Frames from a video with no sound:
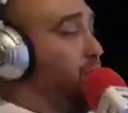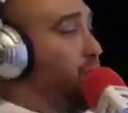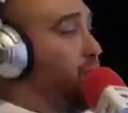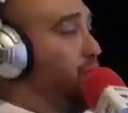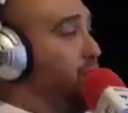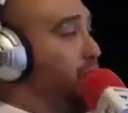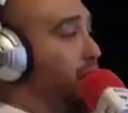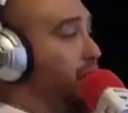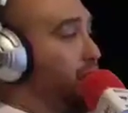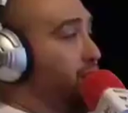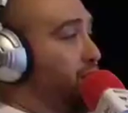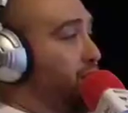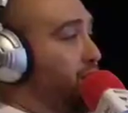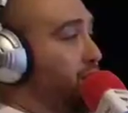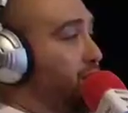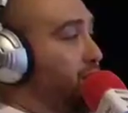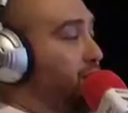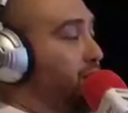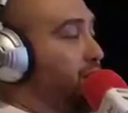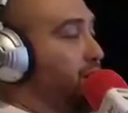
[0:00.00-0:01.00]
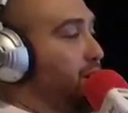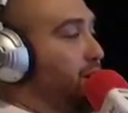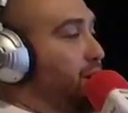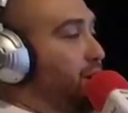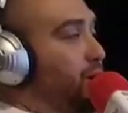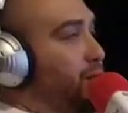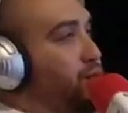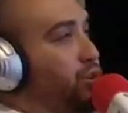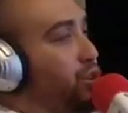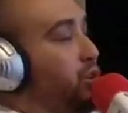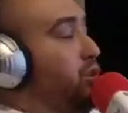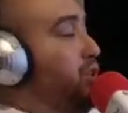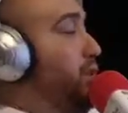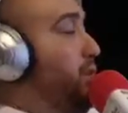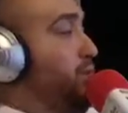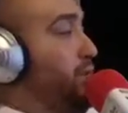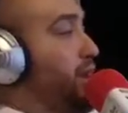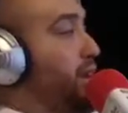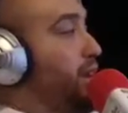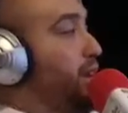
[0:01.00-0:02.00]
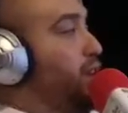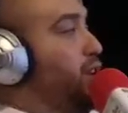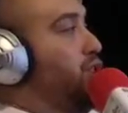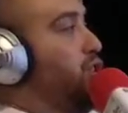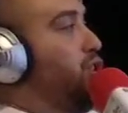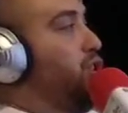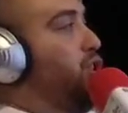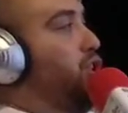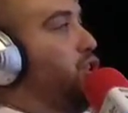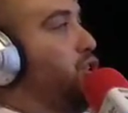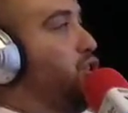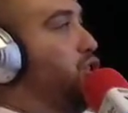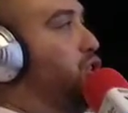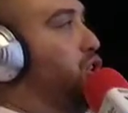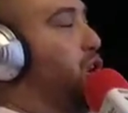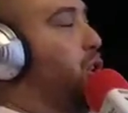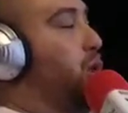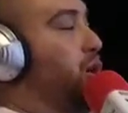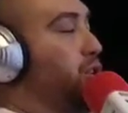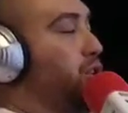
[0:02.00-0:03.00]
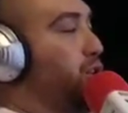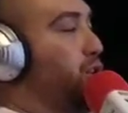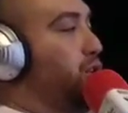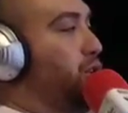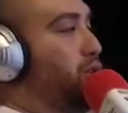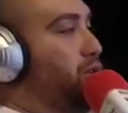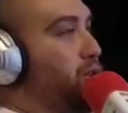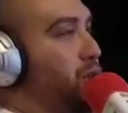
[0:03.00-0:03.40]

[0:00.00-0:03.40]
donations. So to me, there's no excuse for a